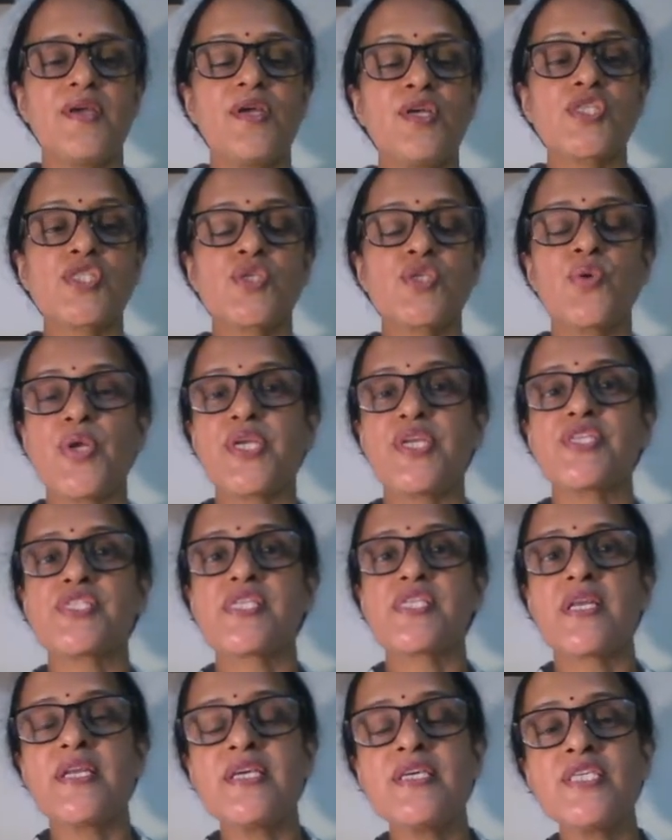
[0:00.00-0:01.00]
So it
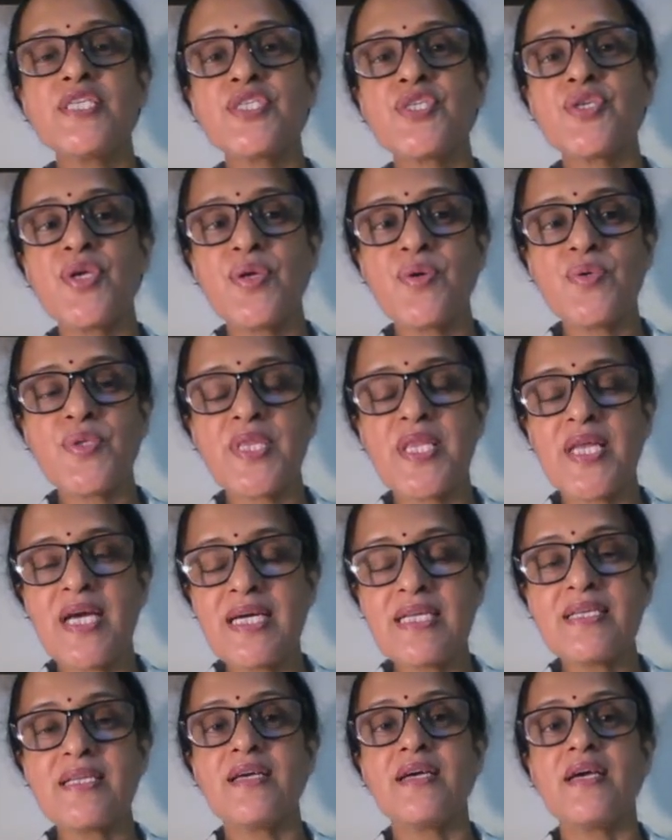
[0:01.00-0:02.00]
is clear to you
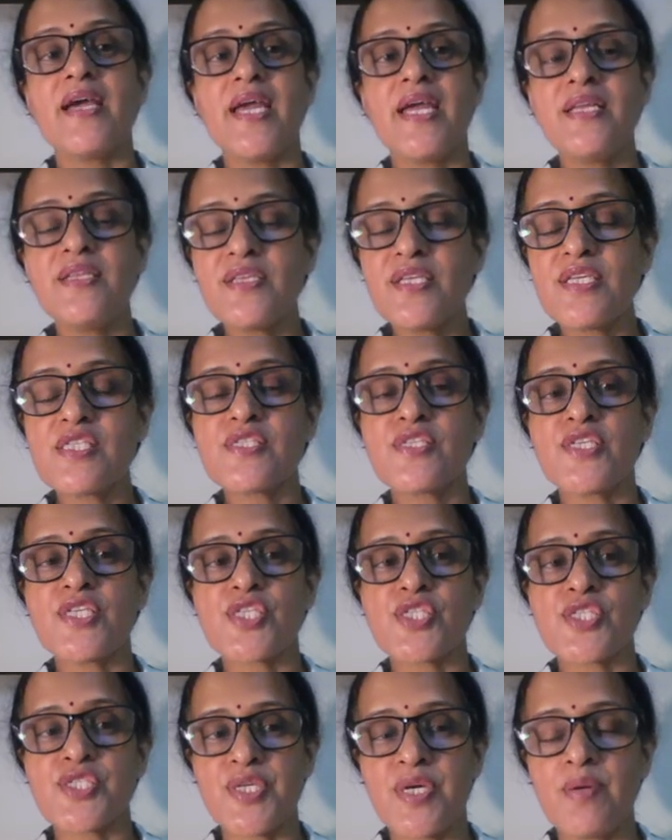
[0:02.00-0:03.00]
that in this
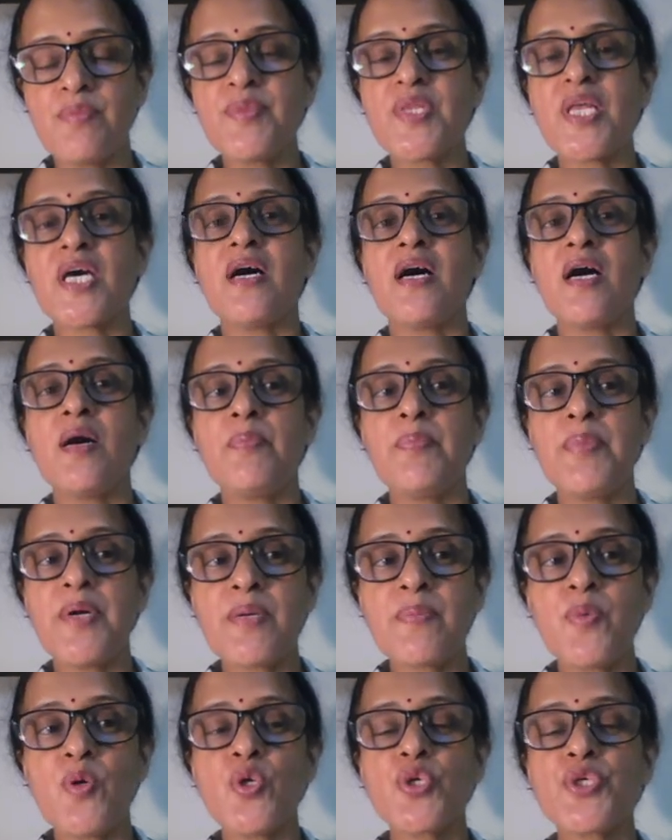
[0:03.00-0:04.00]
system, the
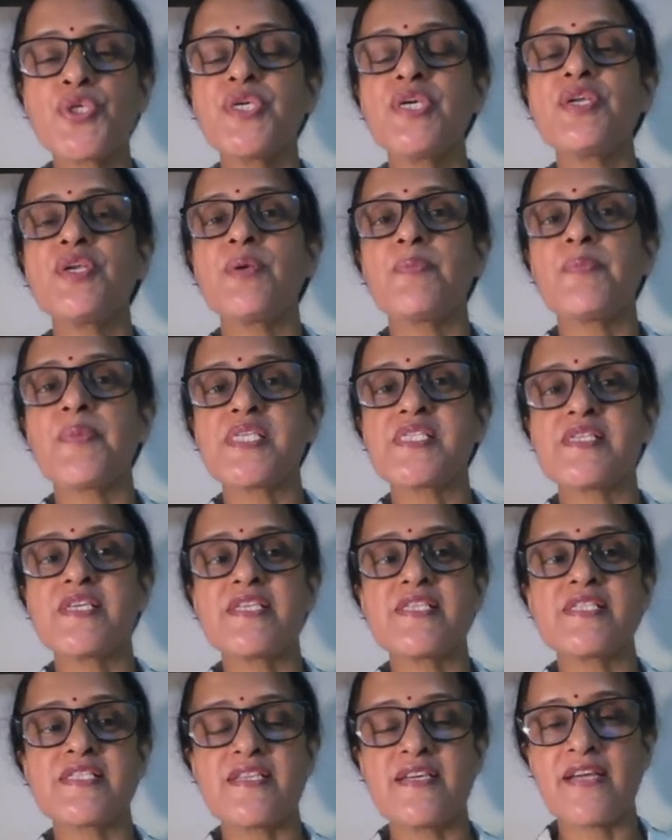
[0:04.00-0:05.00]
upper portion
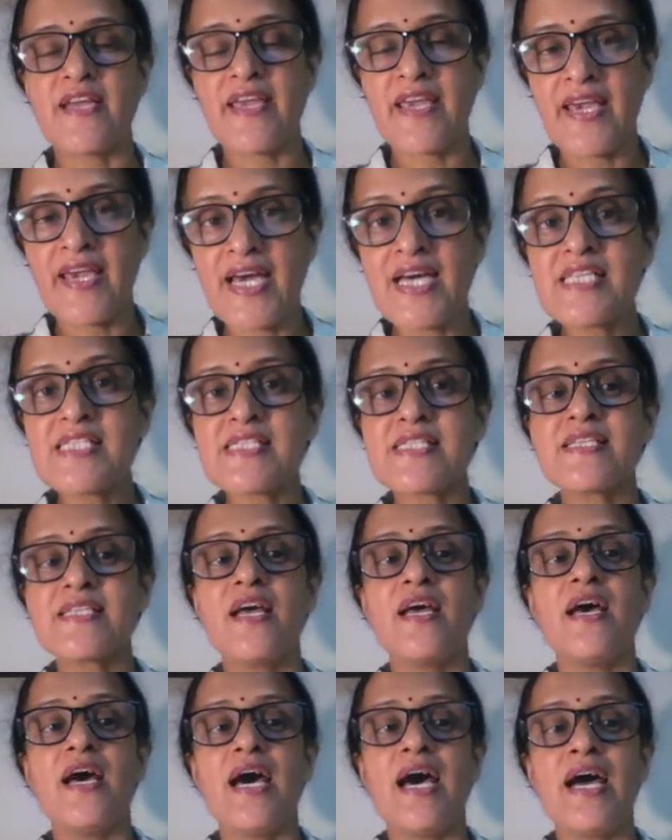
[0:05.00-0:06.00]
represents a gas
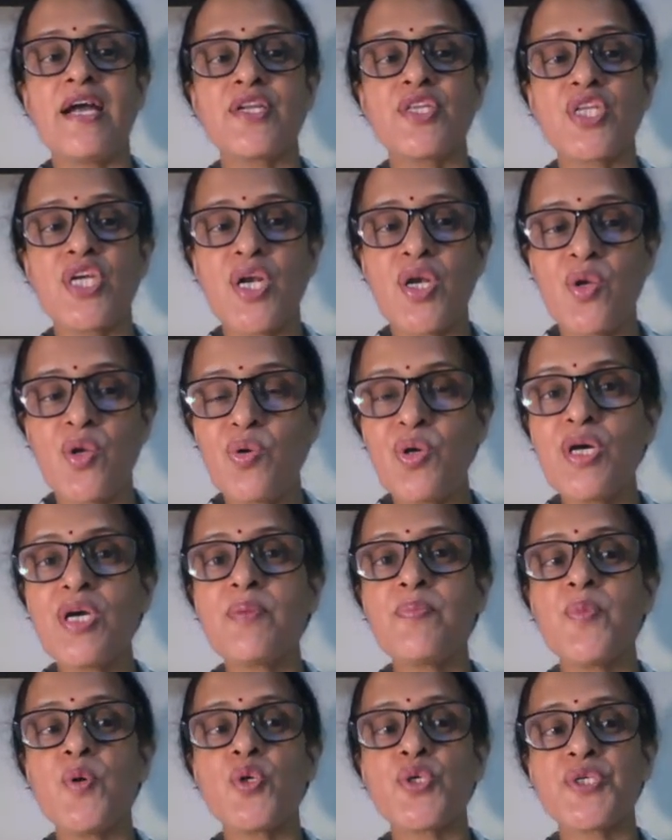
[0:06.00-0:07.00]
and the
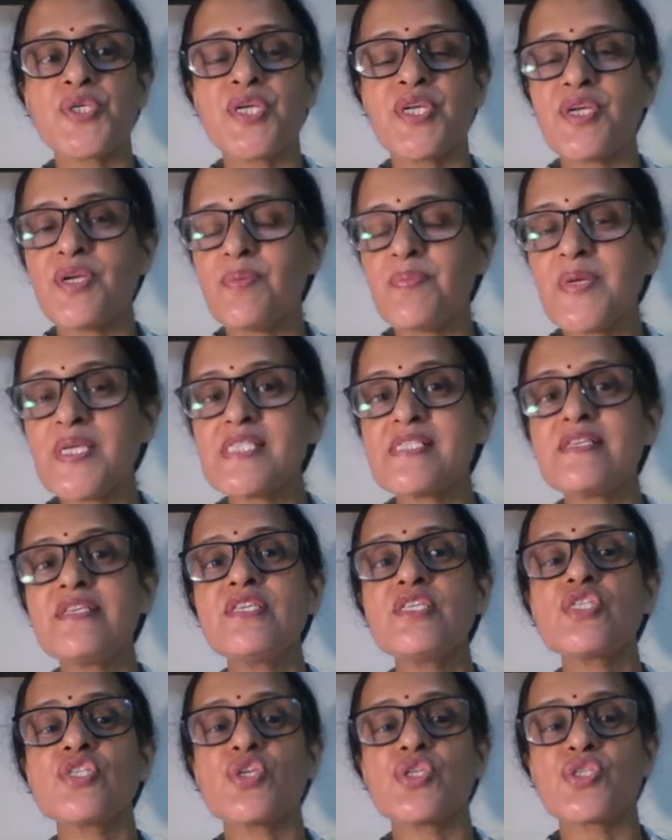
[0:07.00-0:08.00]
lower portion
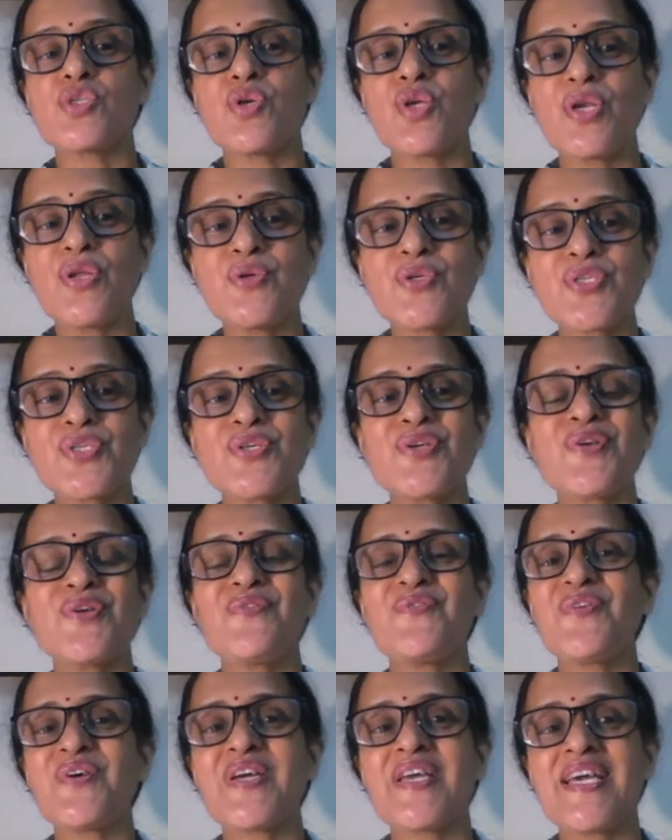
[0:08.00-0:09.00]
represents a solution
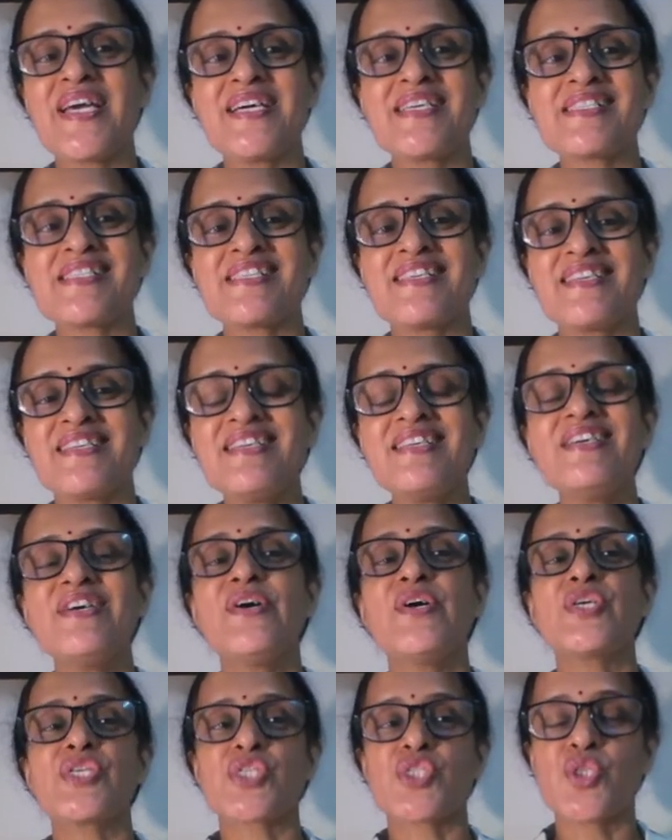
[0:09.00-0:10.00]
of a gas in a
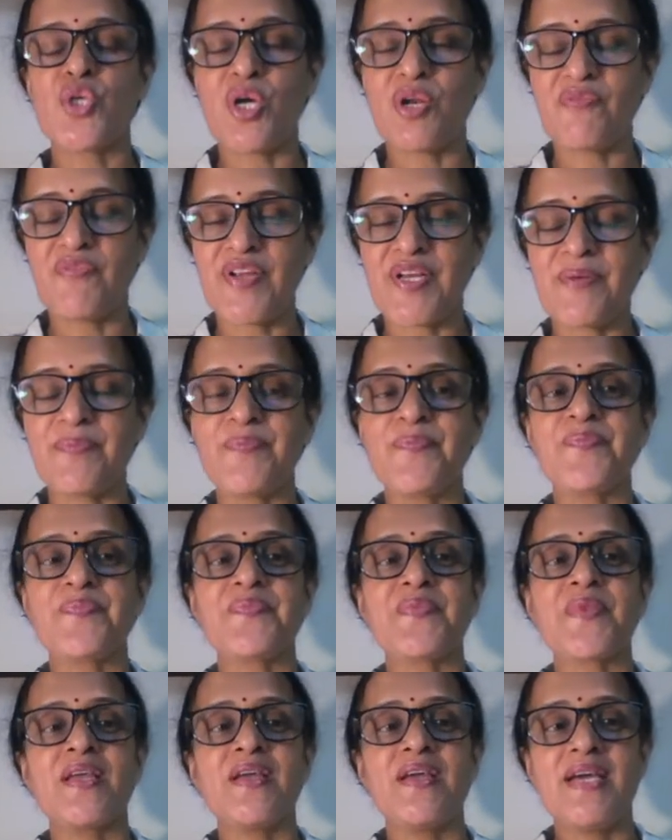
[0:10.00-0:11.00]
solvent.
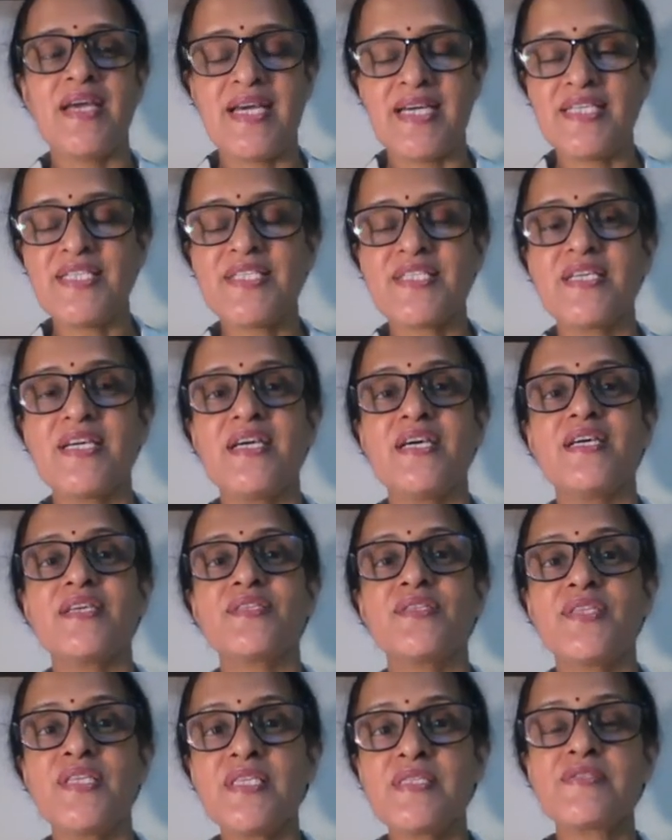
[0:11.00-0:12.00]
And
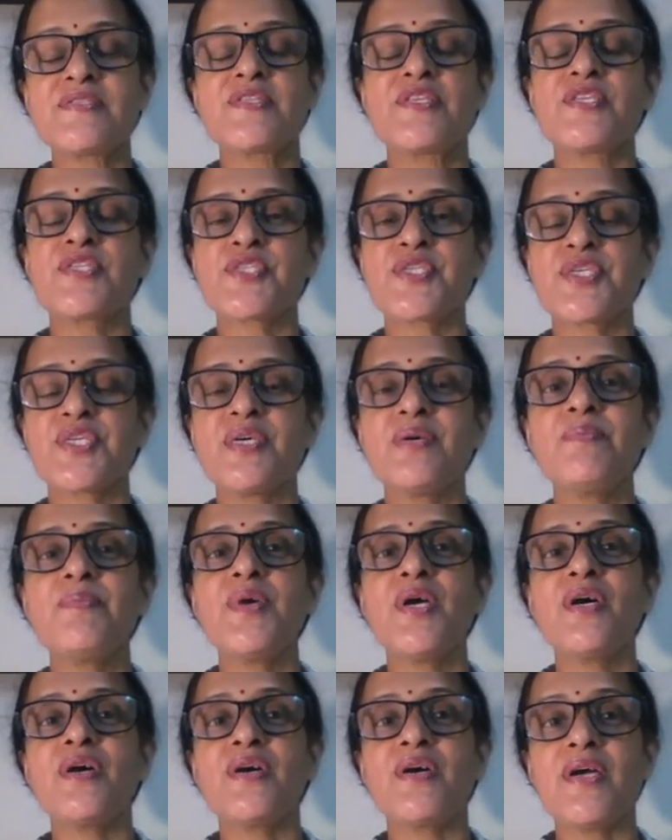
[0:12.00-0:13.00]
this system
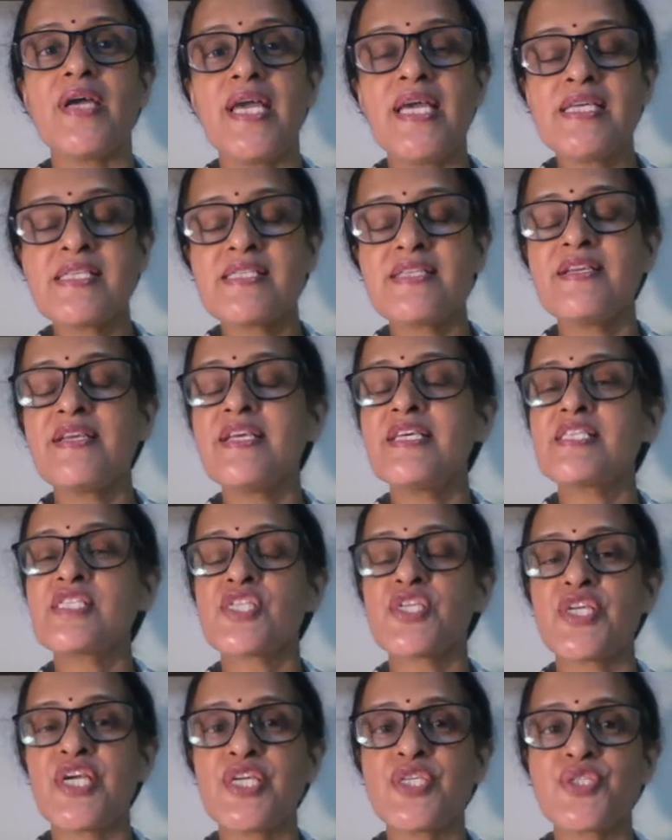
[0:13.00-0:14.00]
is in a
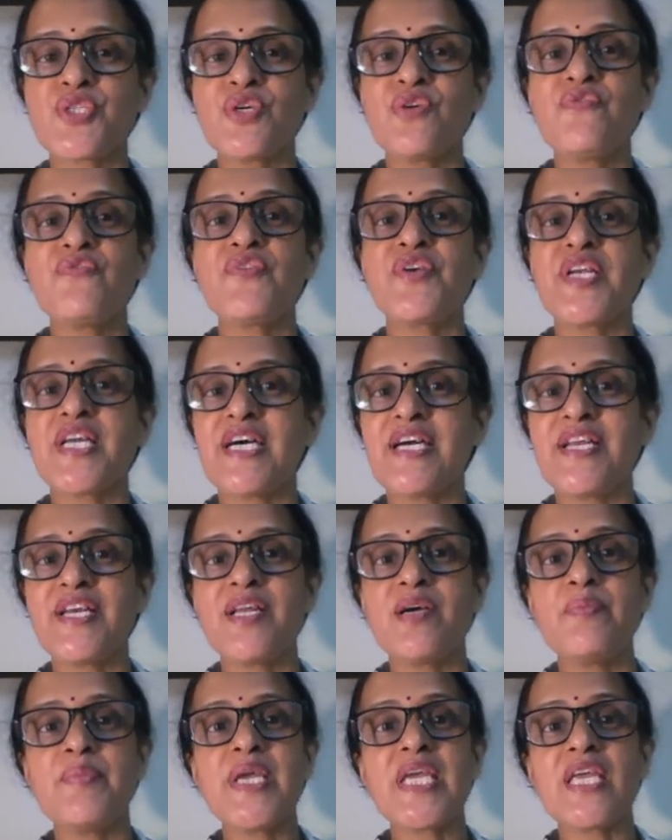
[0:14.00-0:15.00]
state of
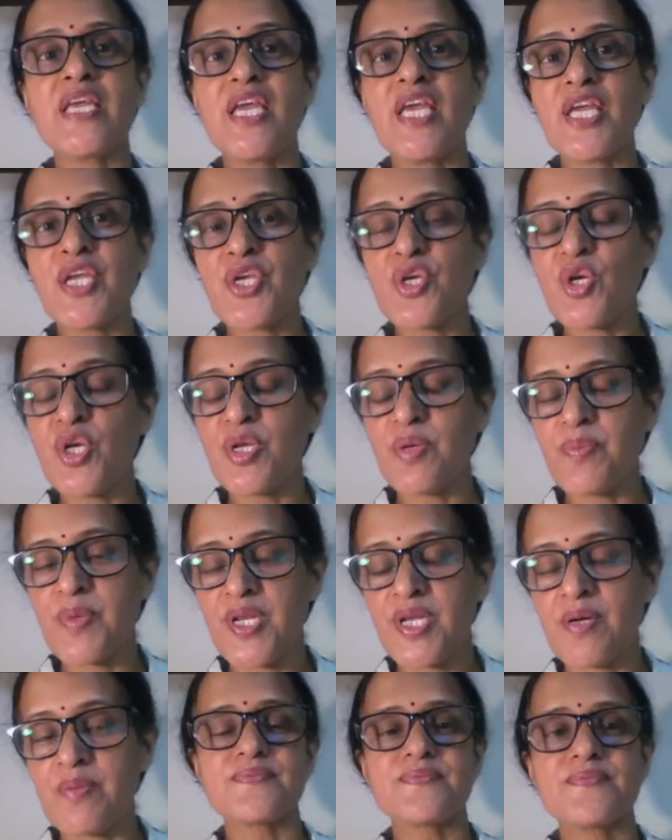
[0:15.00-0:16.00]
dynamic
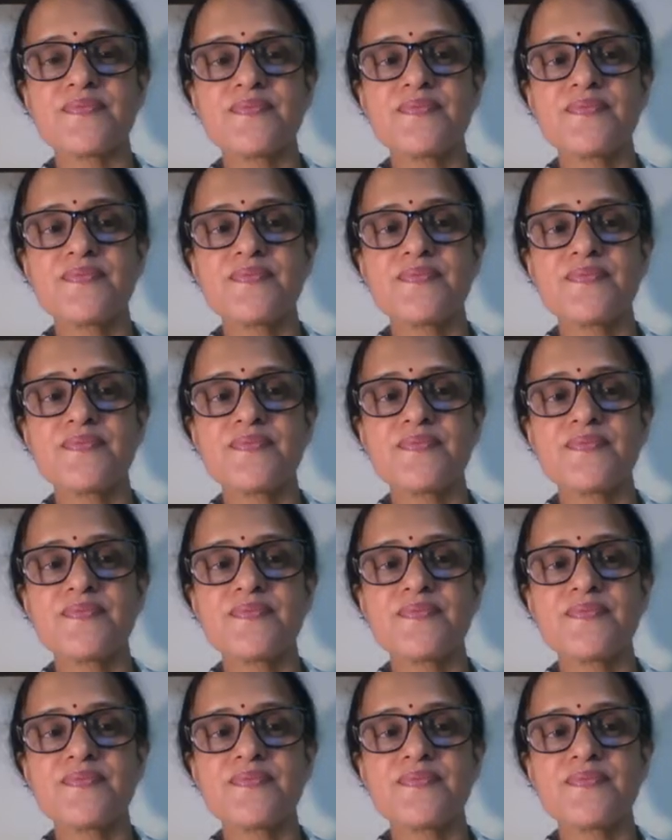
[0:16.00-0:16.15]
equilibrium.